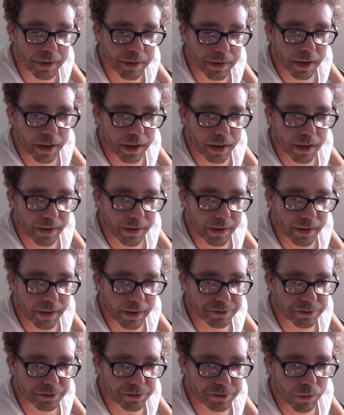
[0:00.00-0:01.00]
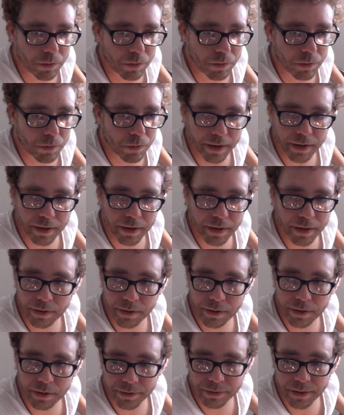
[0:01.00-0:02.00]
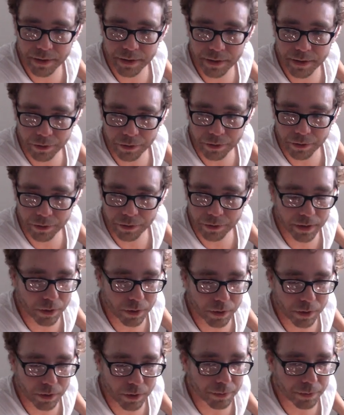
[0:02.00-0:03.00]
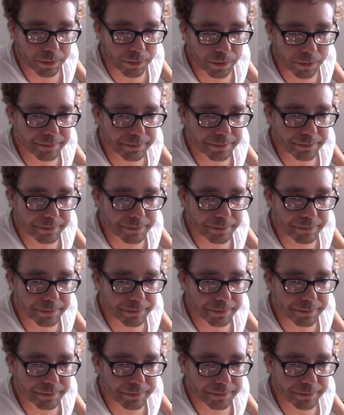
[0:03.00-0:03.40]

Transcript: And that is strike 1, 96 miles an hour directly over the plate.